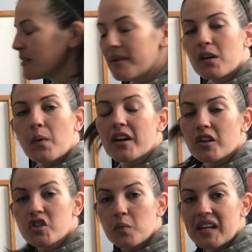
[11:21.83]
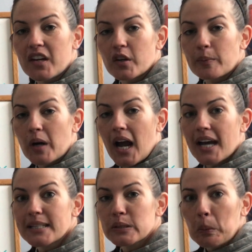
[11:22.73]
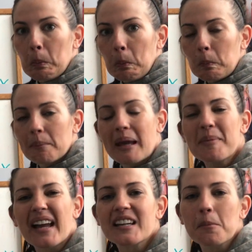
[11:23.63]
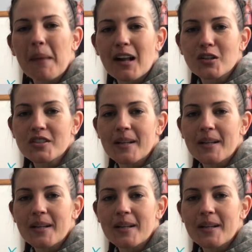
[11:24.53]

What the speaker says: the big winner. Should we get her a prize? Maybe I can mail her